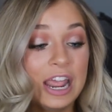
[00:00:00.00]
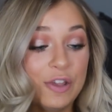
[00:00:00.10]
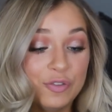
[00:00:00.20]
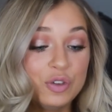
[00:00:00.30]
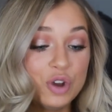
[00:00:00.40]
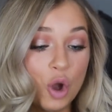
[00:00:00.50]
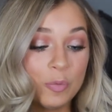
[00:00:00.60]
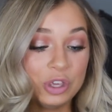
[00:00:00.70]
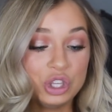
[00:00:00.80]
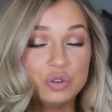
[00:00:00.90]
If you know
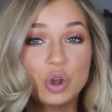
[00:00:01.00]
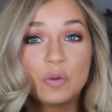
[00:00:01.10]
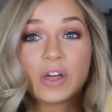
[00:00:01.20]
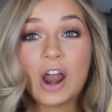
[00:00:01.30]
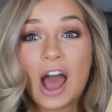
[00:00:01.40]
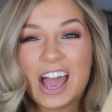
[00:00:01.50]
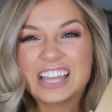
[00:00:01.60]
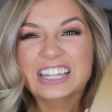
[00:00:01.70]
me, you know that I